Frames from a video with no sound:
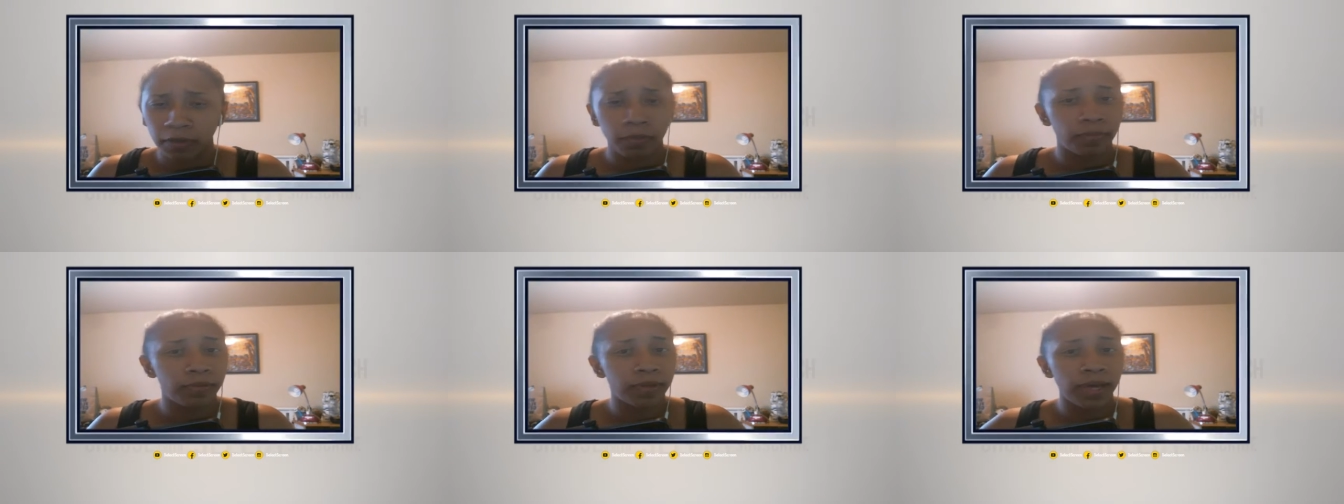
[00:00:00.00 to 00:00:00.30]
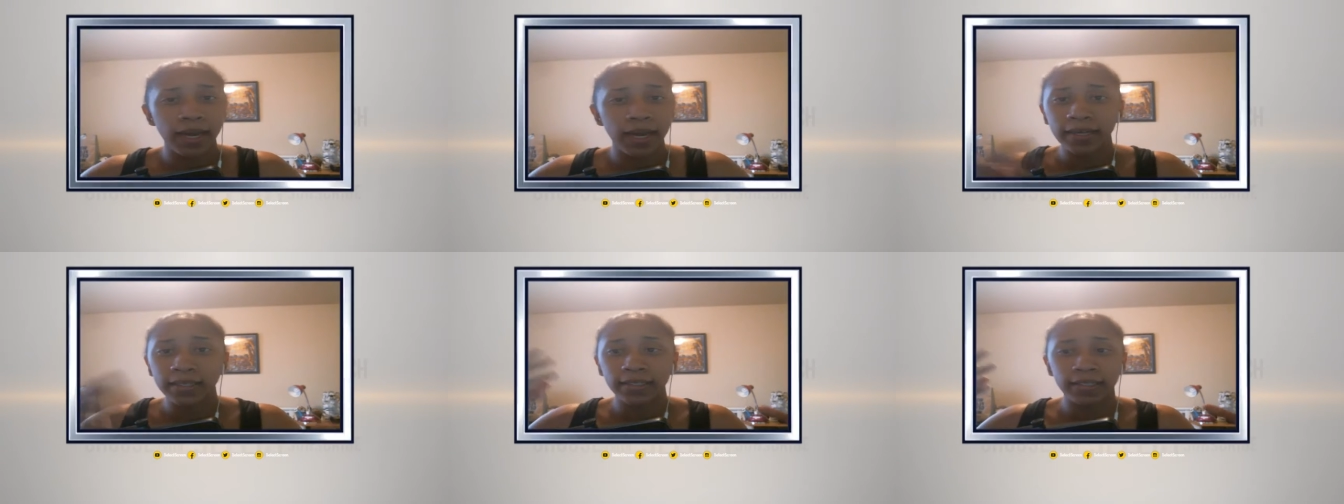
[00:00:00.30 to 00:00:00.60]

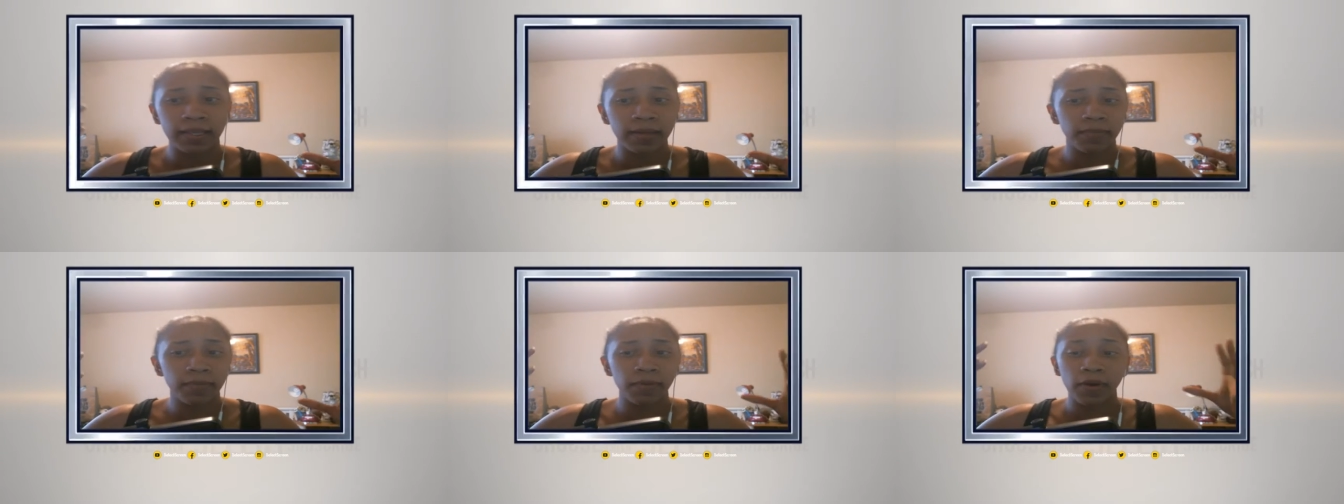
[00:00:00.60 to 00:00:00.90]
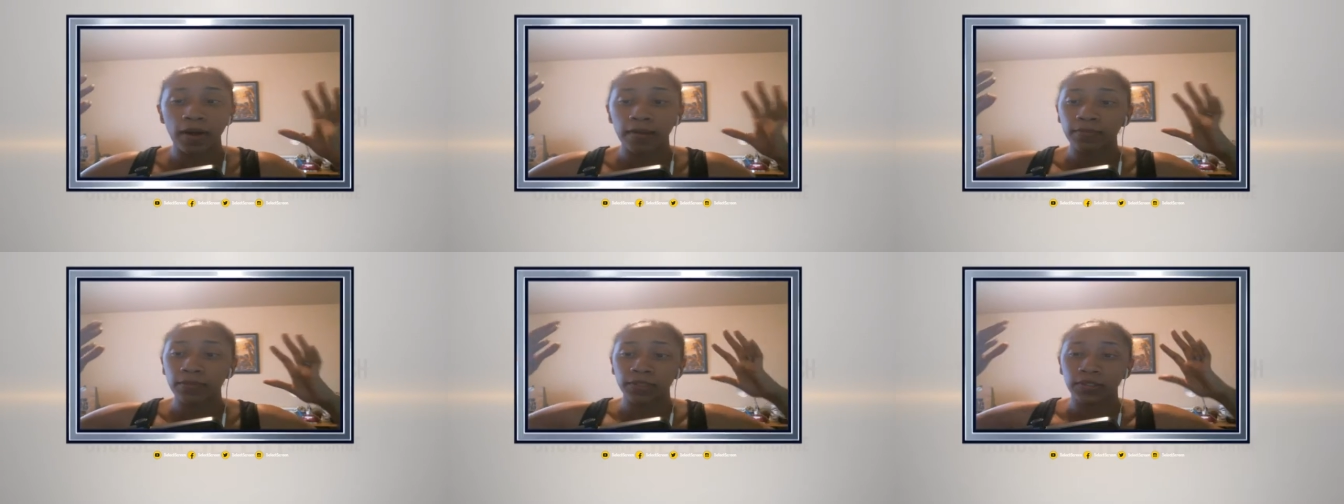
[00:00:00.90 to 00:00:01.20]
plain and simple,
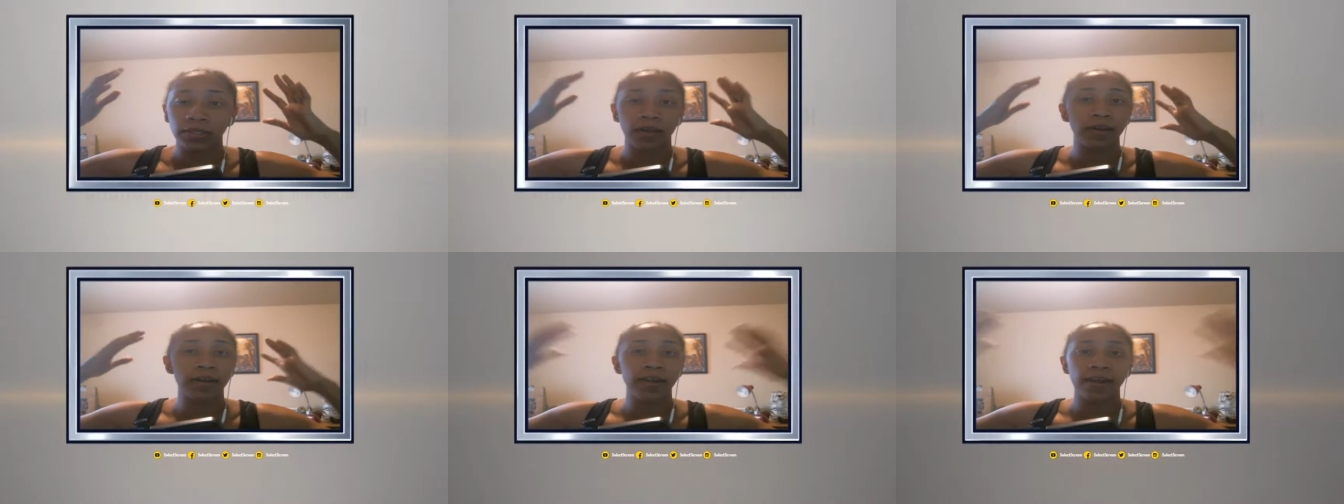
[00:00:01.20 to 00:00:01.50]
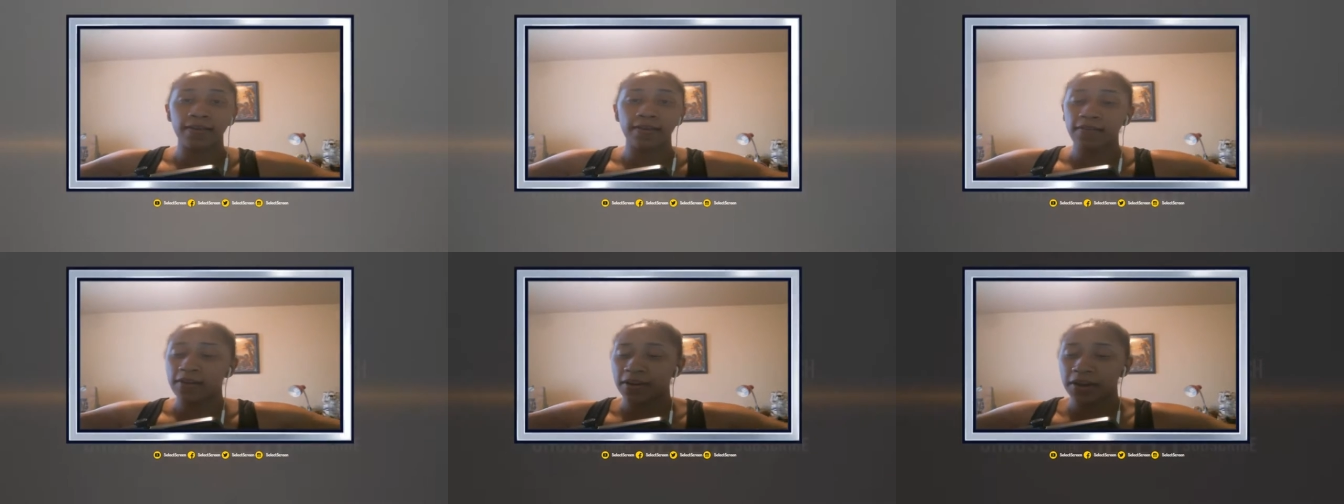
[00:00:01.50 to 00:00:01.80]
I'm just gonna
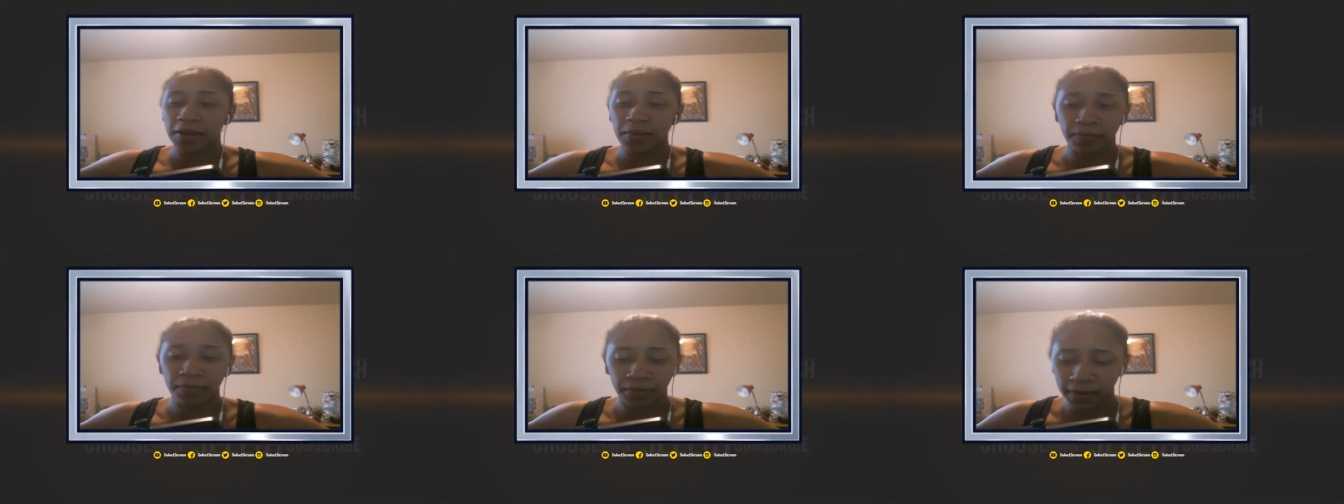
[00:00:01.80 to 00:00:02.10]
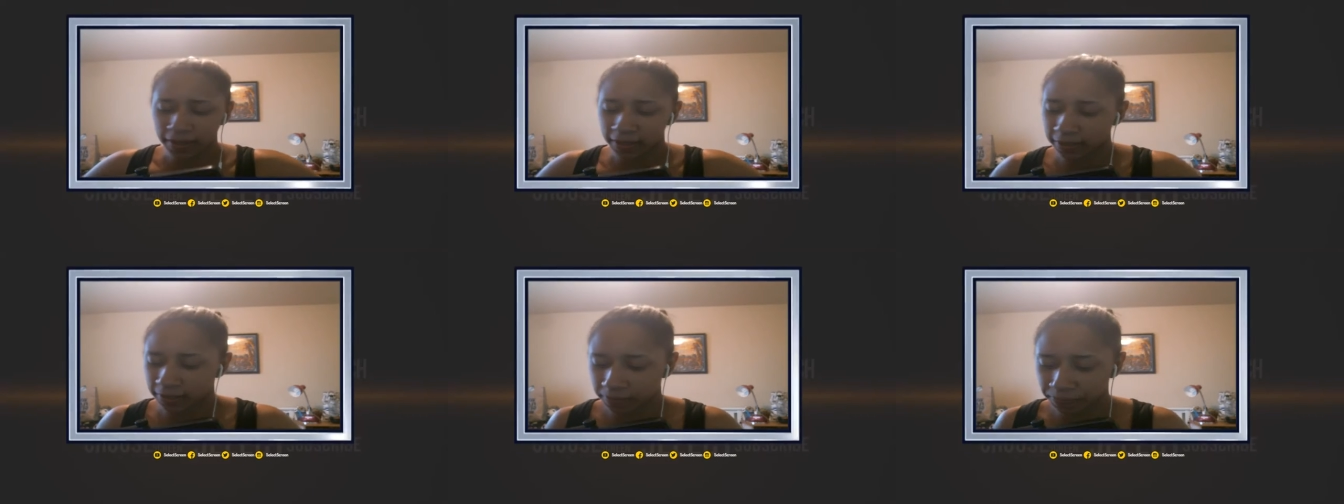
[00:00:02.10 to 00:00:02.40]
give it an A
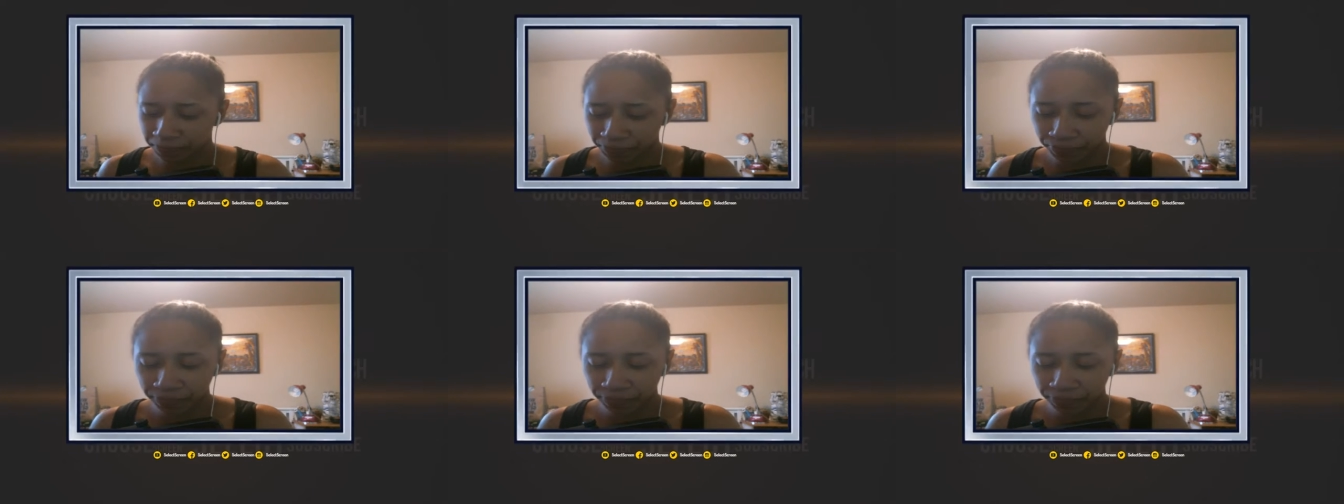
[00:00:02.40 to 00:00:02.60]
plus.